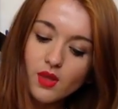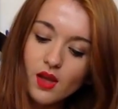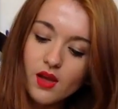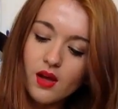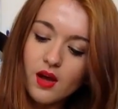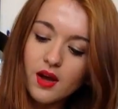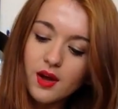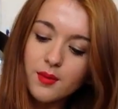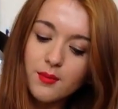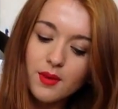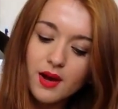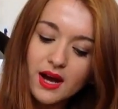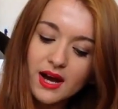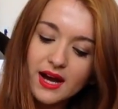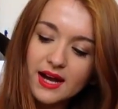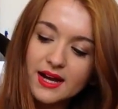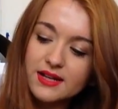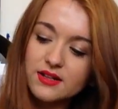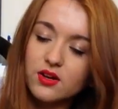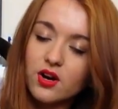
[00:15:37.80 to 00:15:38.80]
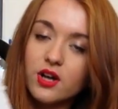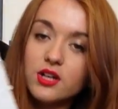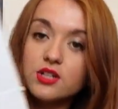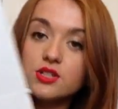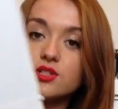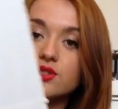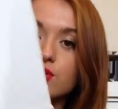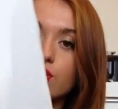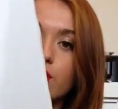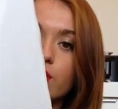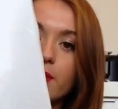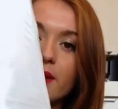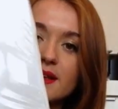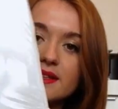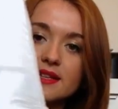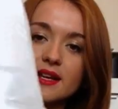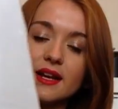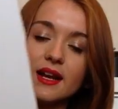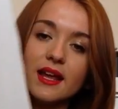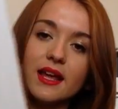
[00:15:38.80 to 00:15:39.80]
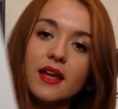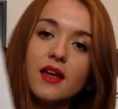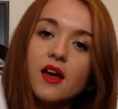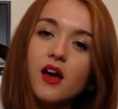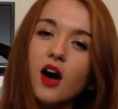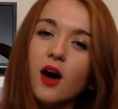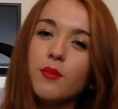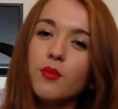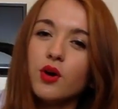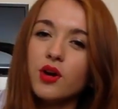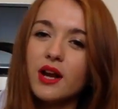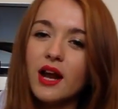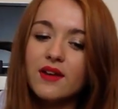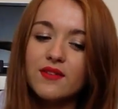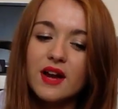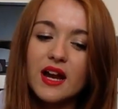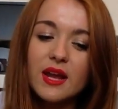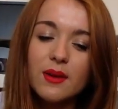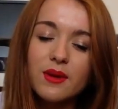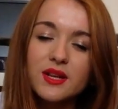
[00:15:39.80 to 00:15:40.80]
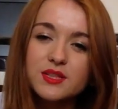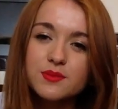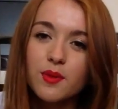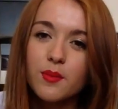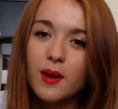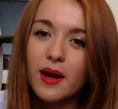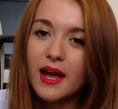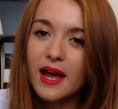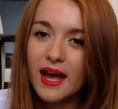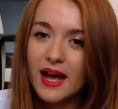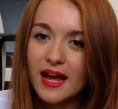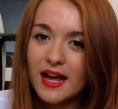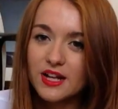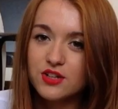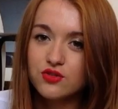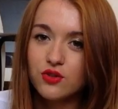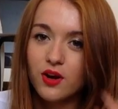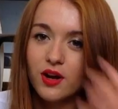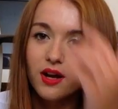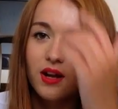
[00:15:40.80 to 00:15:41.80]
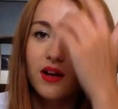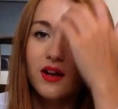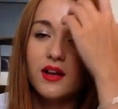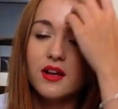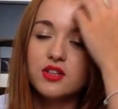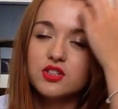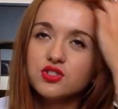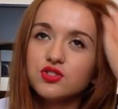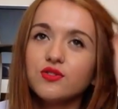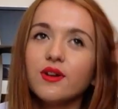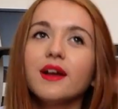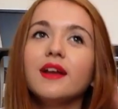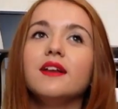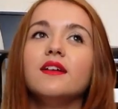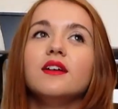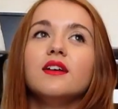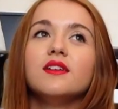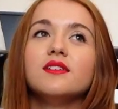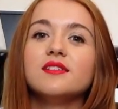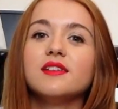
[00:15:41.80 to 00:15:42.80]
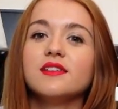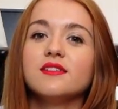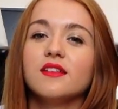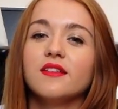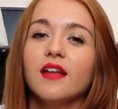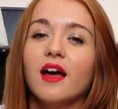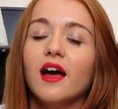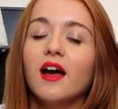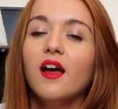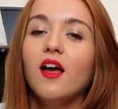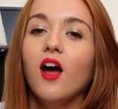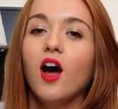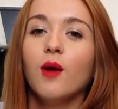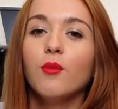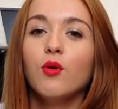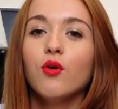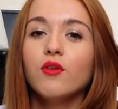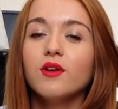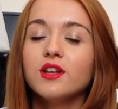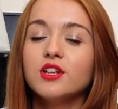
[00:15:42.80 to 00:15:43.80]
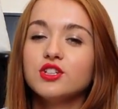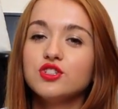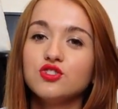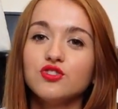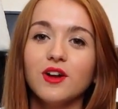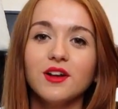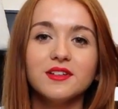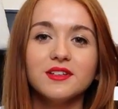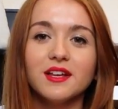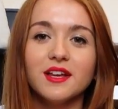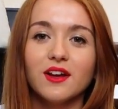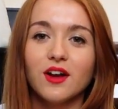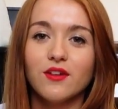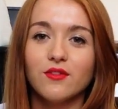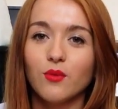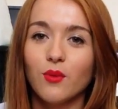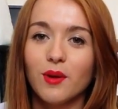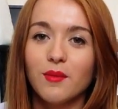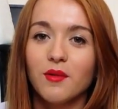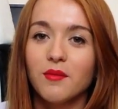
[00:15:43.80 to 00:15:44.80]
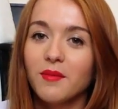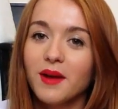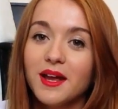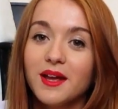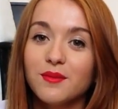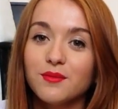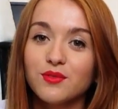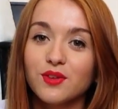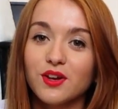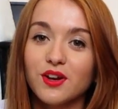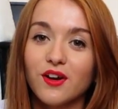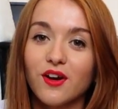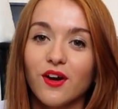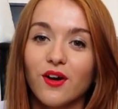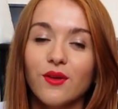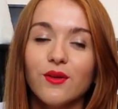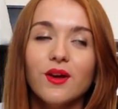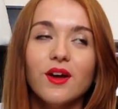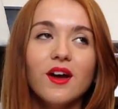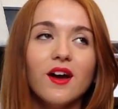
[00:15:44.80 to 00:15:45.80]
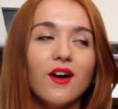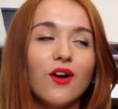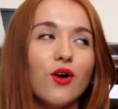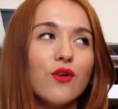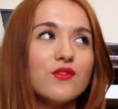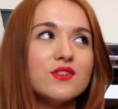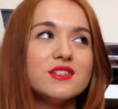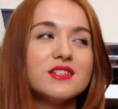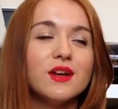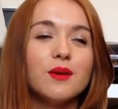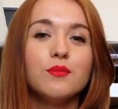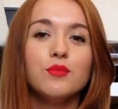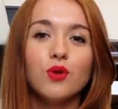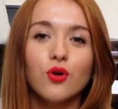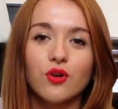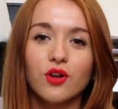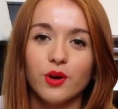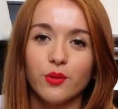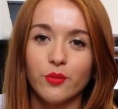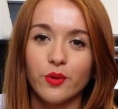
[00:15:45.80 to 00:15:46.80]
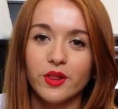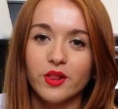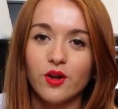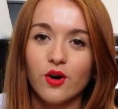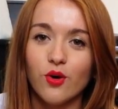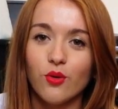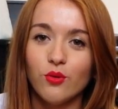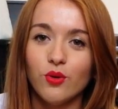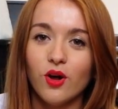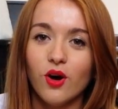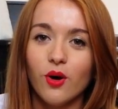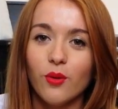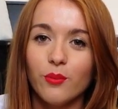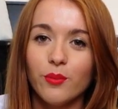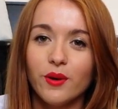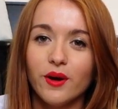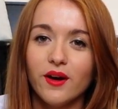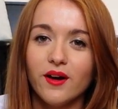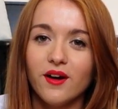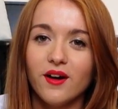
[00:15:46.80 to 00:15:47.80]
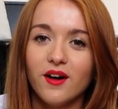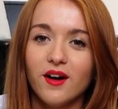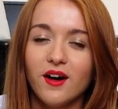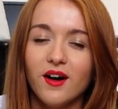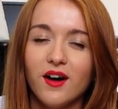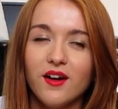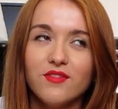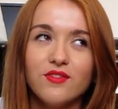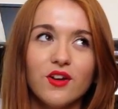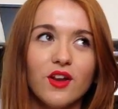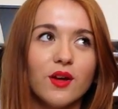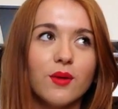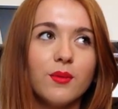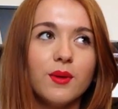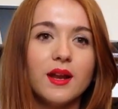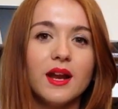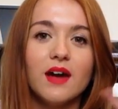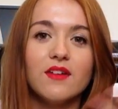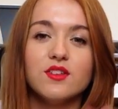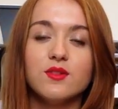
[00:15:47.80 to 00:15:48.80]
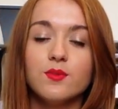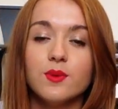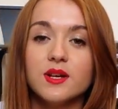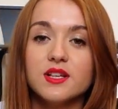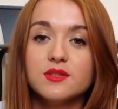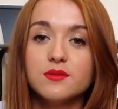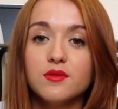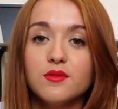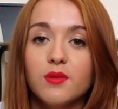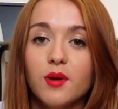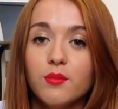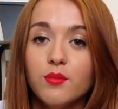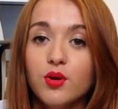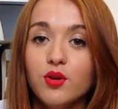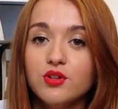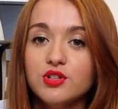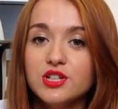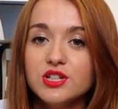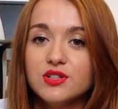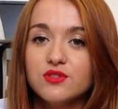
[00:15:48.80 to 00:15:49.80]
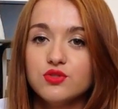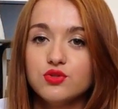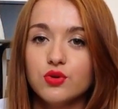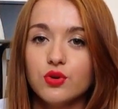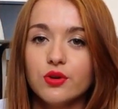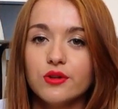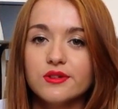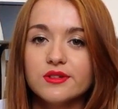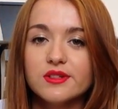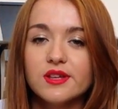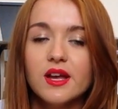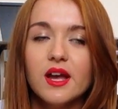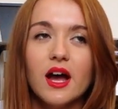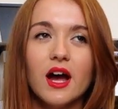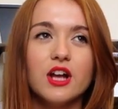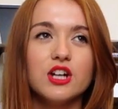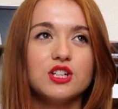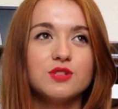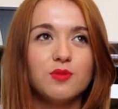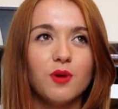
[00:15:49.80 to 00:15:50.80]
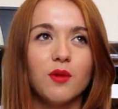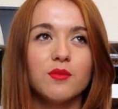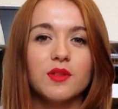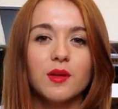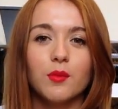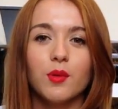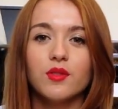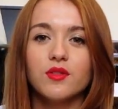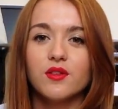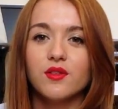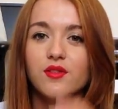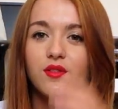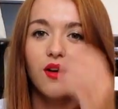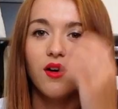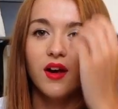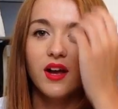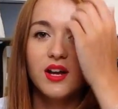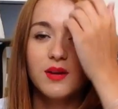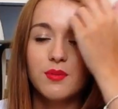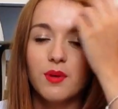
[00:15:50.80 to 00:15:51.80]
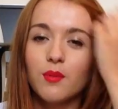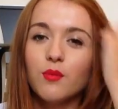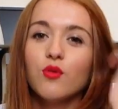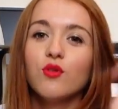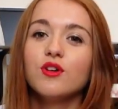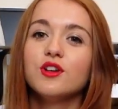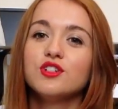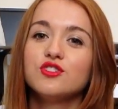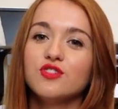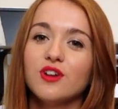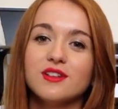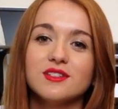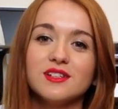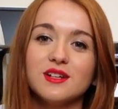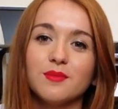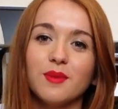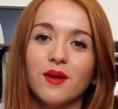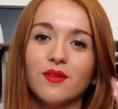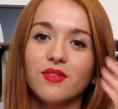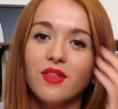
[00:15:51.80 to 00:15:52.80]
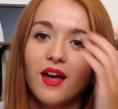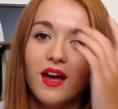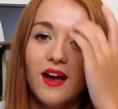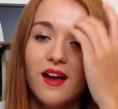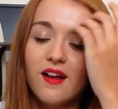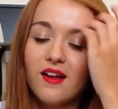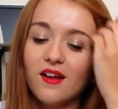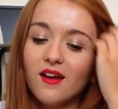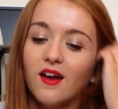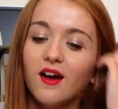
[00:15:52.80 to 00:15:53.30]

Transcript: And I just thought basically I'm not gonna have anywhere to put my hair dryer, straighteners, things like that. I'm already stressing over where my makeup's gonna go. Obviously I'm not gonna bring the whole lot, but I feel like I'm gonna have to bring some of my Muji drawers and just pop them on the side, but I'm already stressing about that.